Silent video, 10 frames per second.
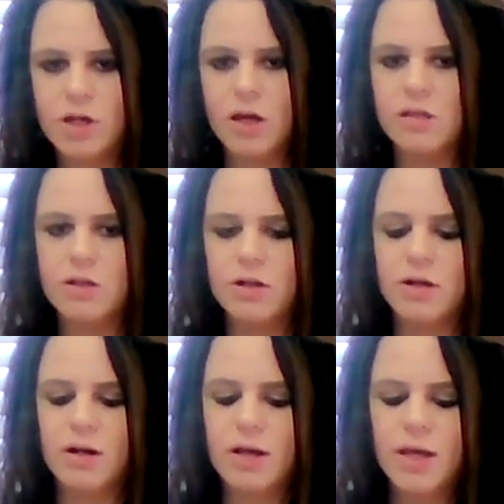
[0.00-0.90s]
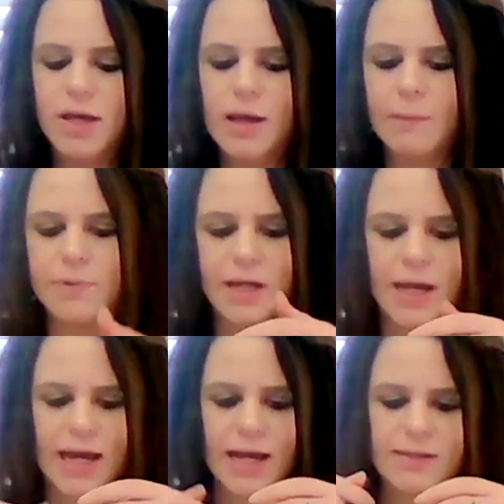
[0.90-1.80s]
color, but it
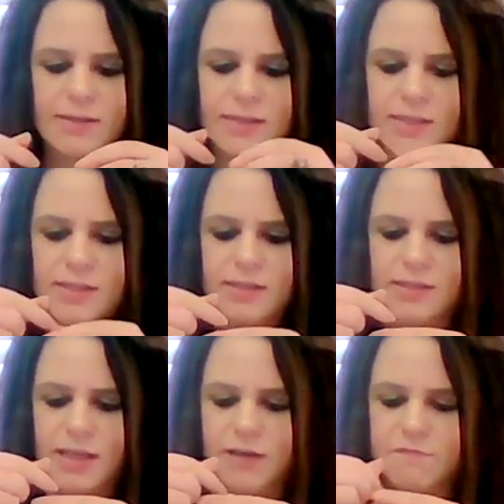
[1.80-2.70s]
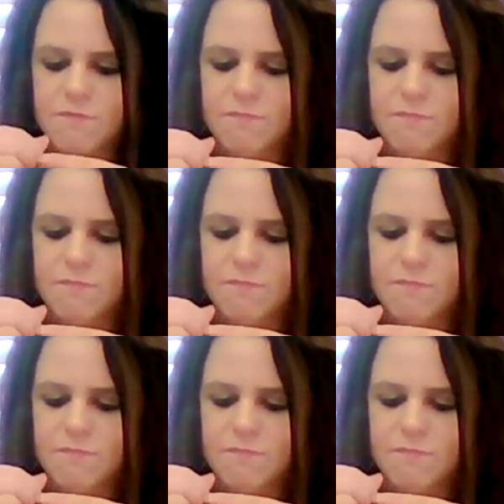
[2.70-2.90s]
has these like